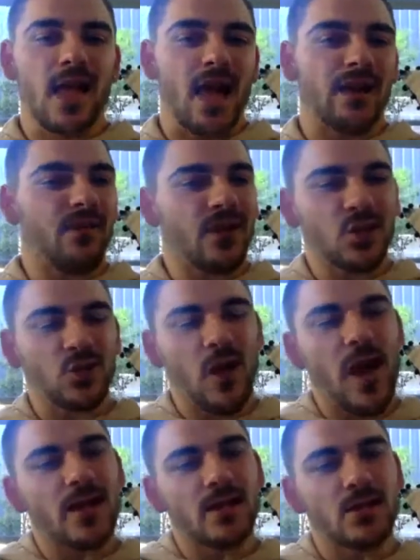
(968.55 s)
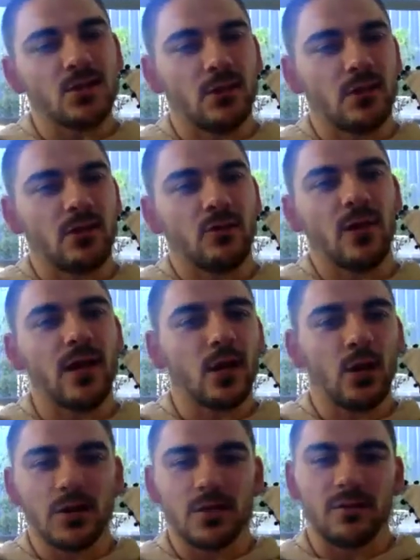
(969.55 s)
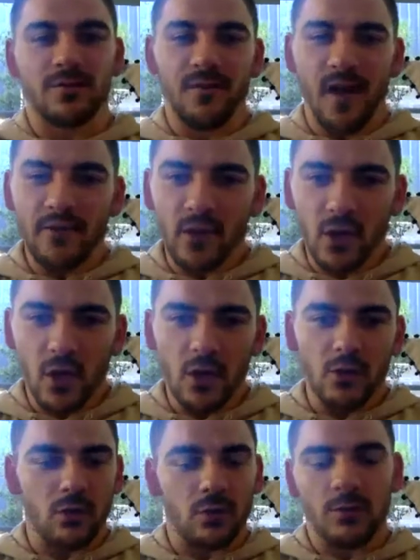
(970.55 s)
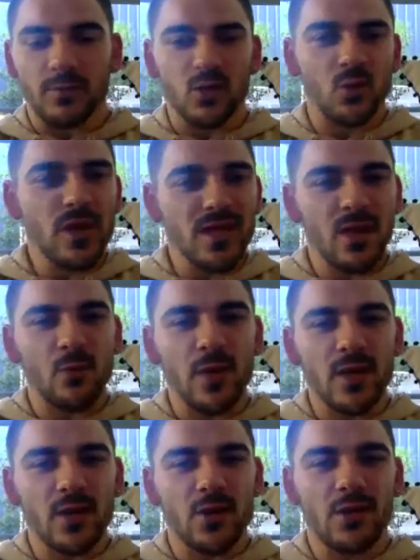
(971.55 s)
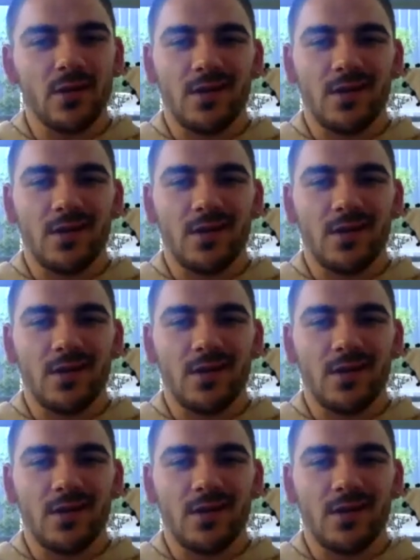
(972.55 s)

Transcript: And if I train at sort of 3 o'clock till 5 o'clock or between that window,